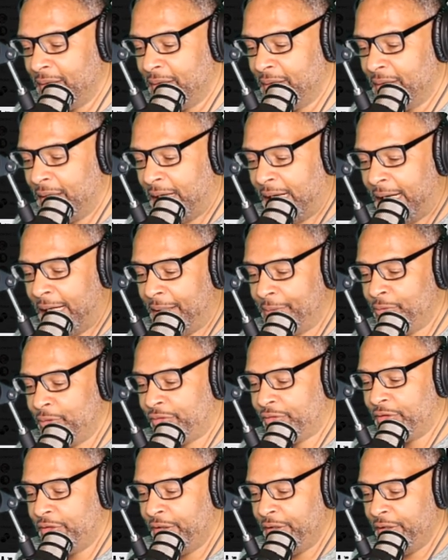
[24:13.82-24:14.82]
I
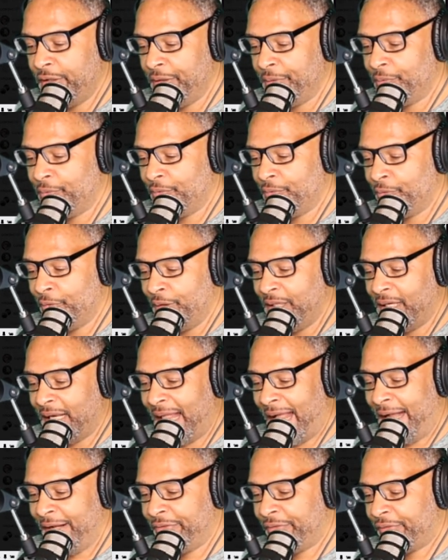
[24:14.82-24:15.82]
was good,
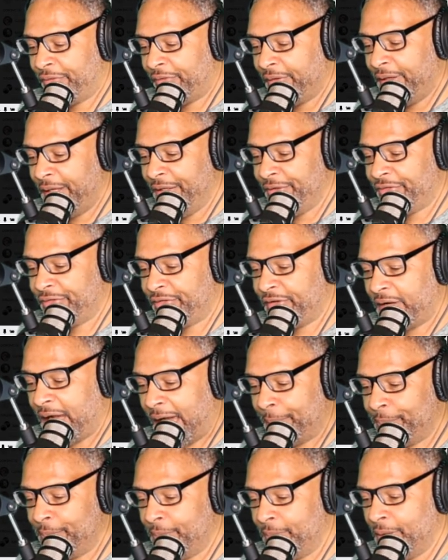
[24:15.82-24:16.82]
relaxed, and
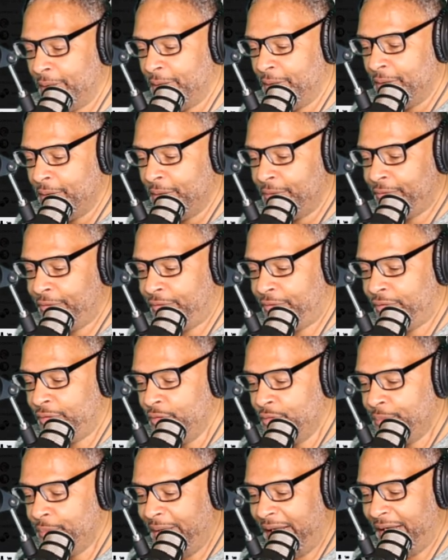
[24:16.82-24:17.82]
shopped.
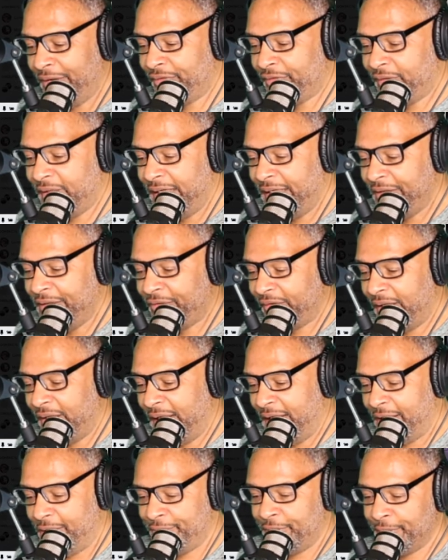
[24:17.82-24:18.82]
Two best things
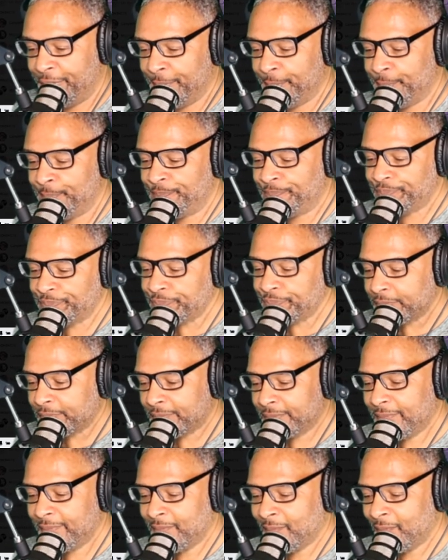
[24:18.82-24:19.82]
ever.
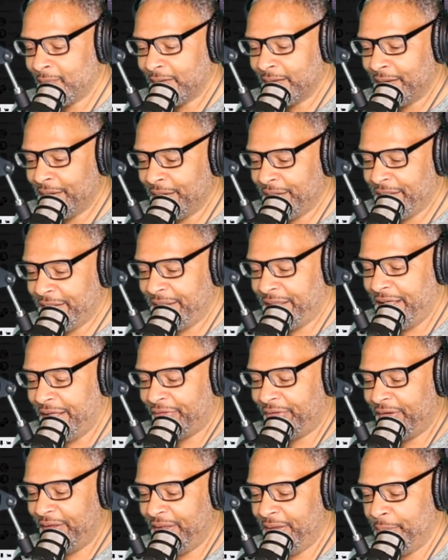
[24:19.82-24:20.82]

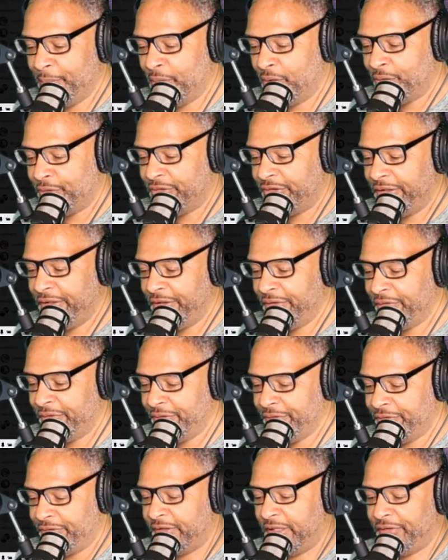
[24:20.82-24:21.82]
Kissing emojis.
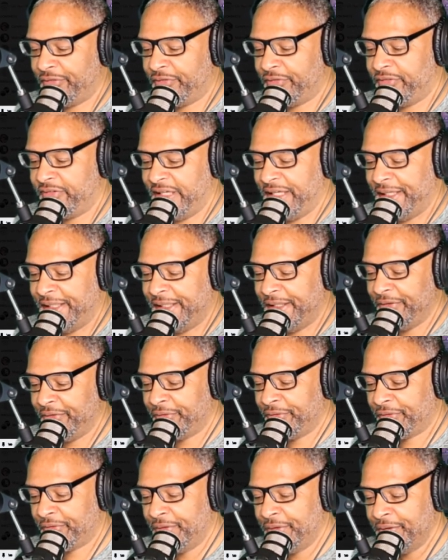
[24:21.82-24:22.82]
Just
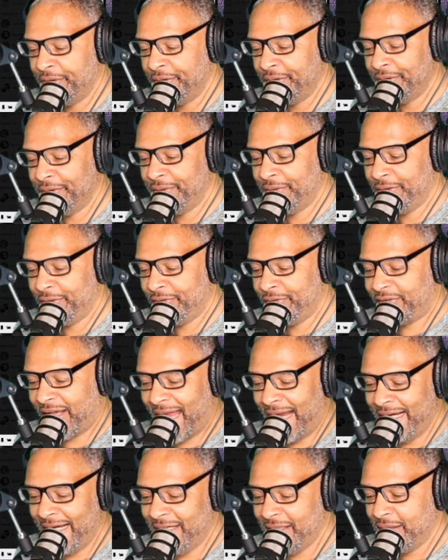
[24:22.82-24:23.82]
jeans.
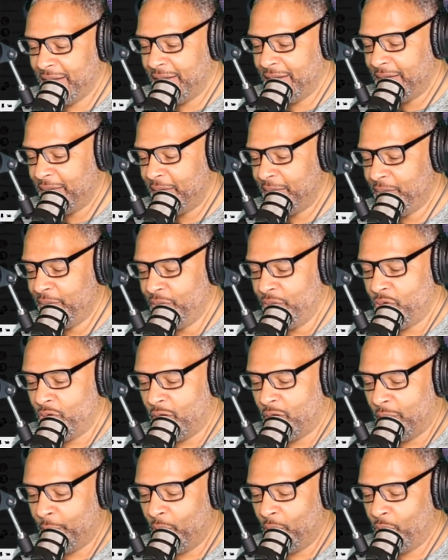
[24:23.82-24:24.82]
Tight.
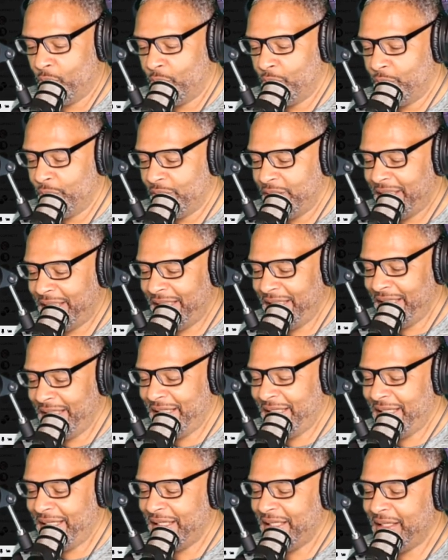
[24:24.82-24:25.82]
Normal. Hee
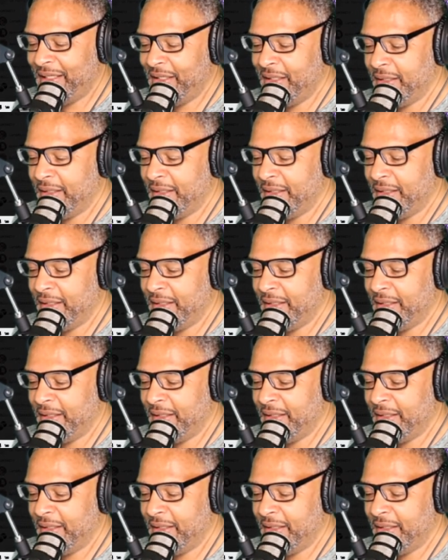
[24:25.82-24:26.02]
hee.